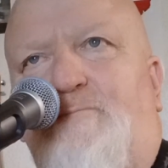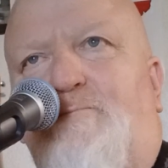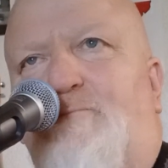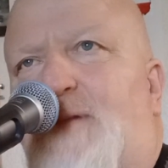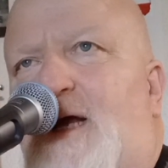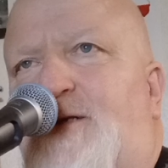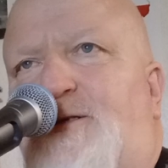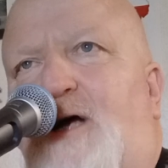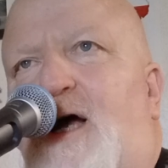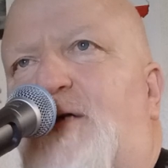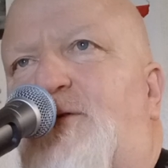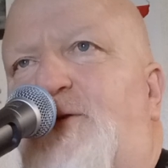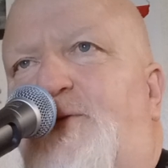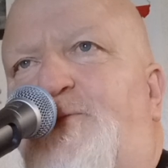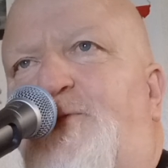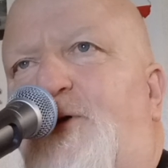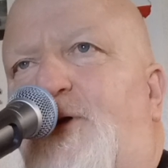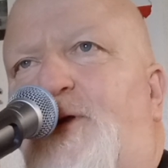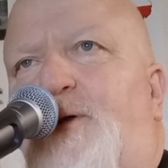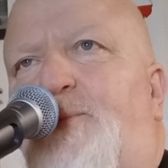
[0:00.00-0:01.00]
I talked to them
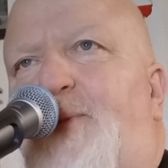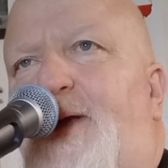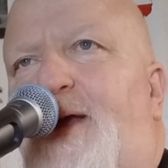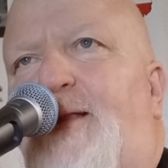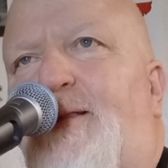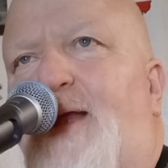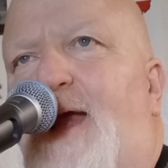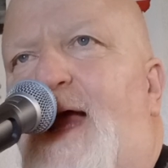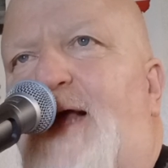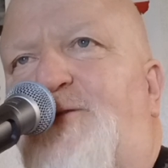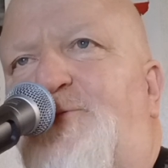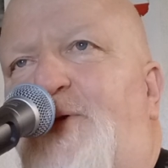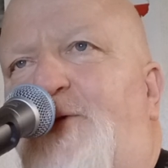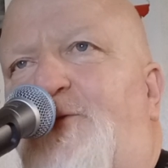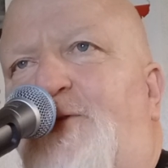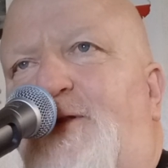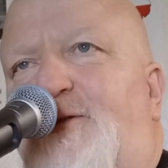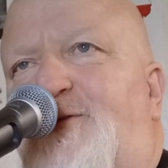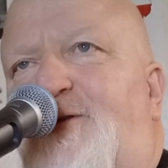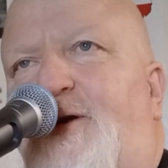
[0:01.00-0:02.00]
for a little bit. They asked me for
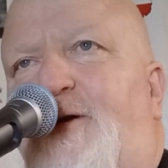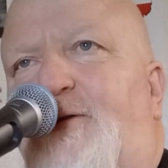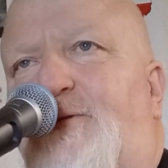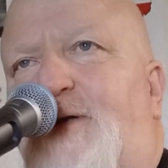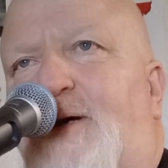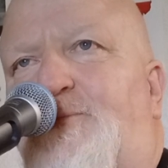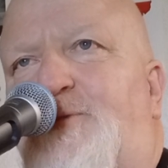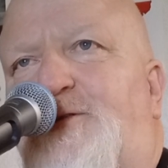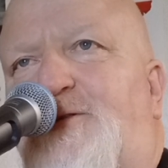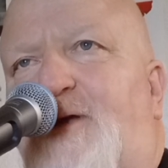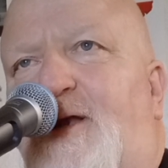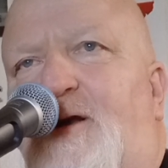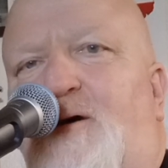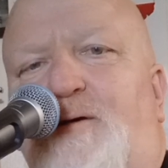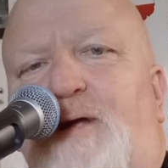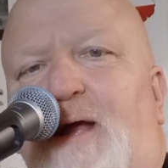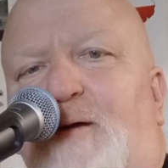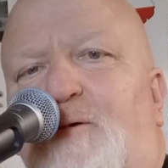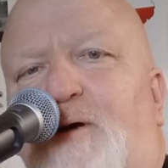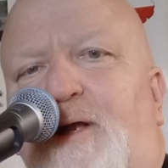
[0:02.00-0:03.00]
the serial number. Said,
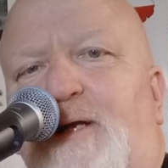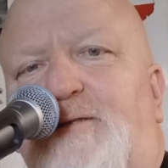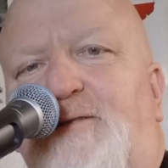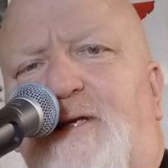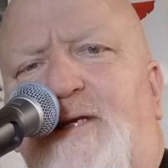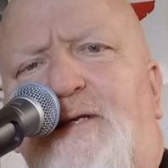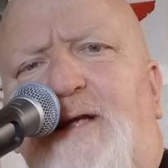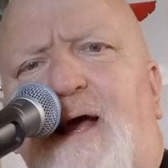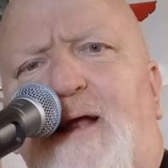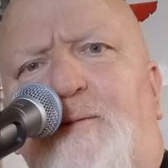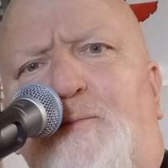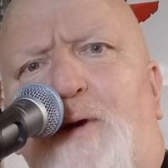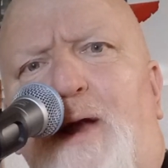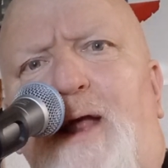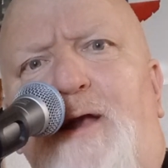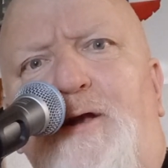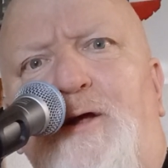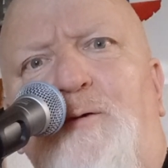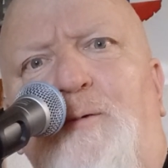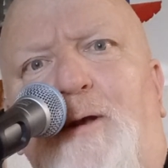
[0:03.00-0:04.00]
okay, we're going to send you out a
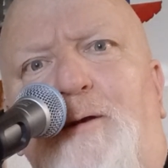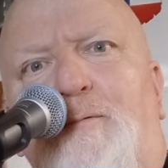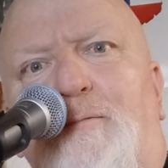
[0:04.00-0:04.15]
brand new one.